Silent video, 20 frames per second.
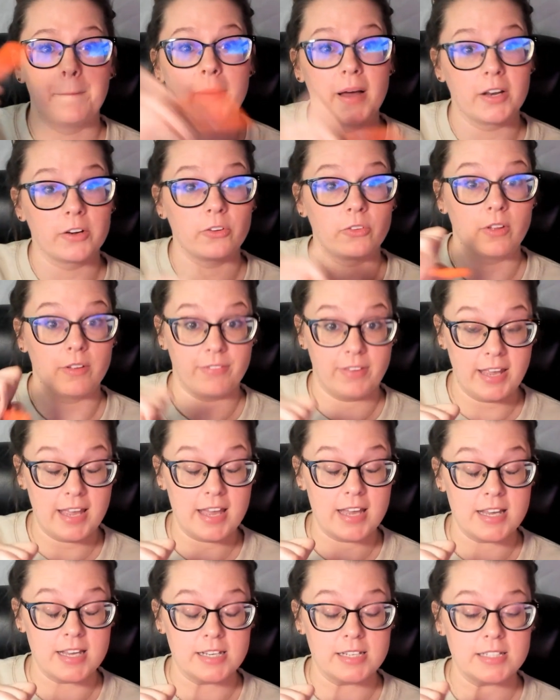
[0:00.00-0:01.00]
bundle of
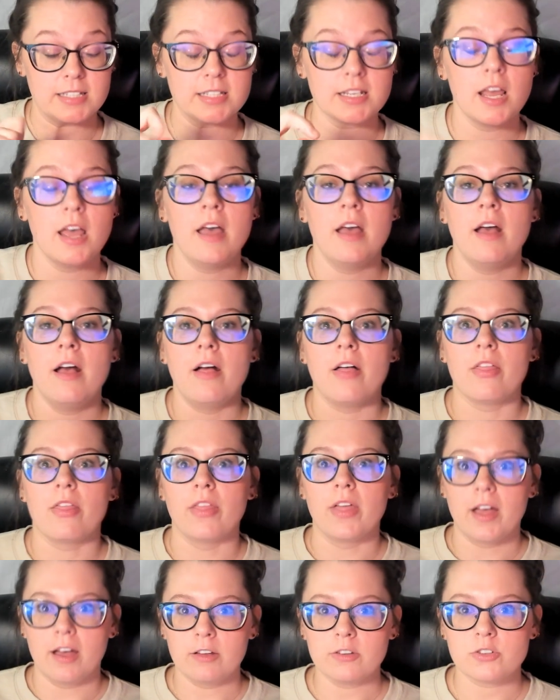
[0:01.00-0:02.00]
His,
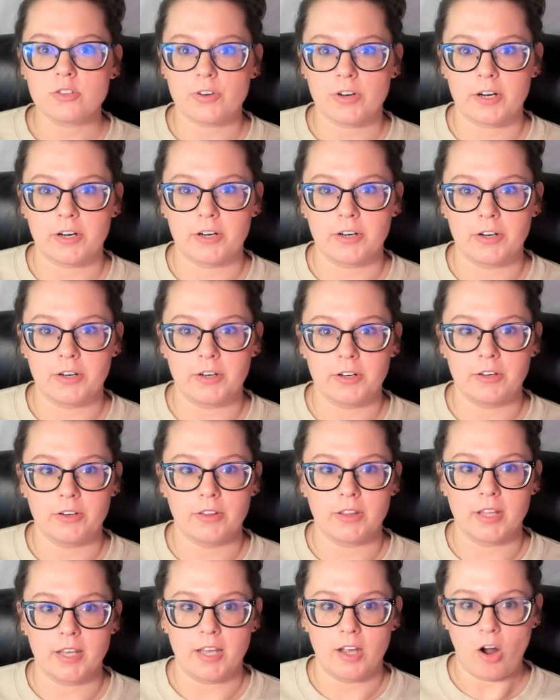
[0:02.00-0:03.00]
they'll trigger
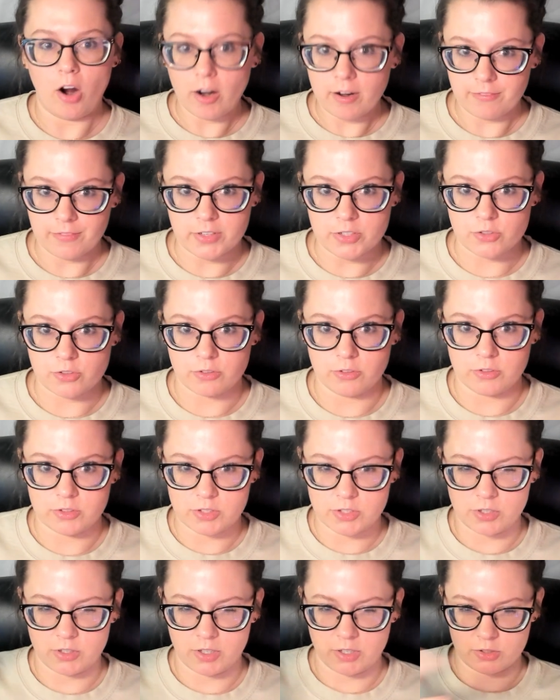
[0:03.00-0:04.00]
the heart ventricles
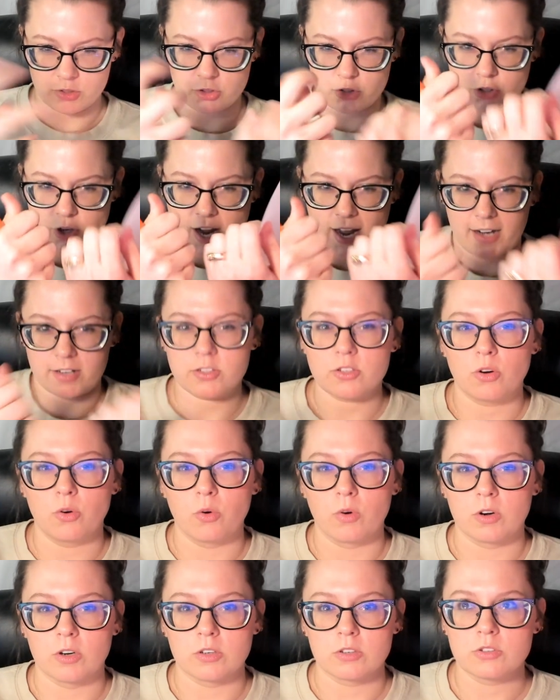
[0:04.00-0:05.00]
to contract
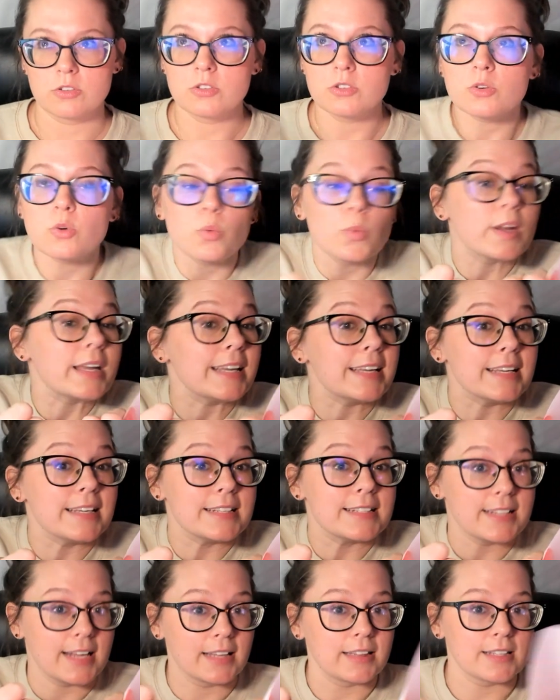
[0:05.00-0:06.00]
or
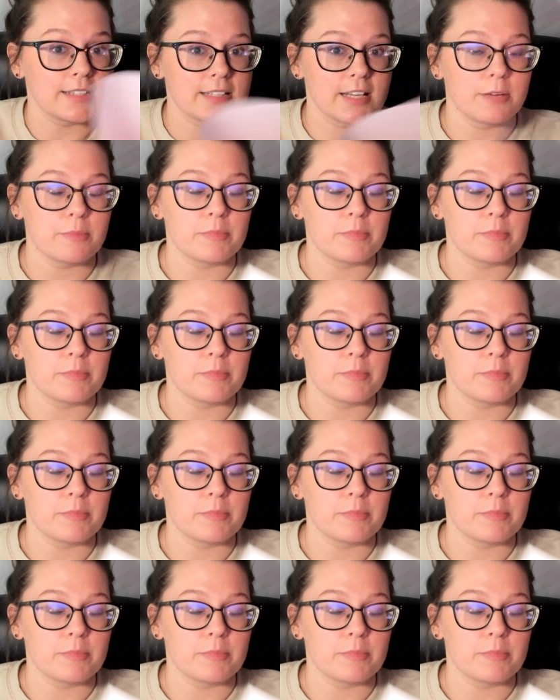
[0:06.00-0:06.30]
squeeze at the same